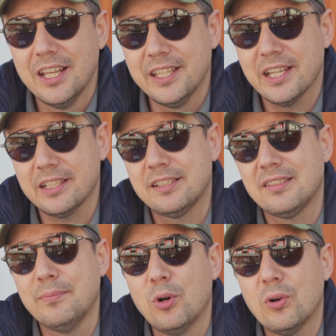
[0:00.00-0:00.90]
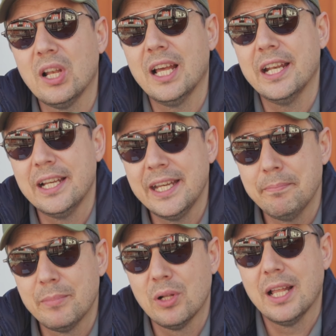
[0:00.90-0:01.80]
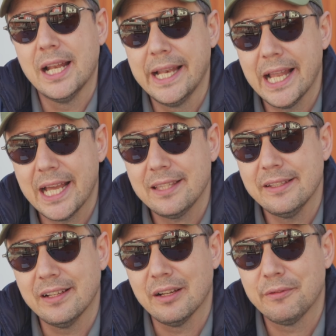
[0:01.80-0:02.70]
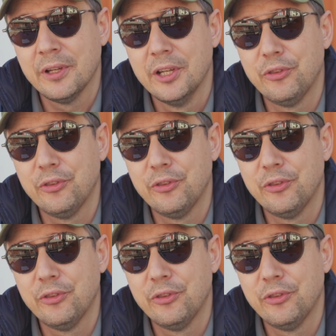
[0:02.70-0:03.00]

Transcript: Yet small and nimble and light enough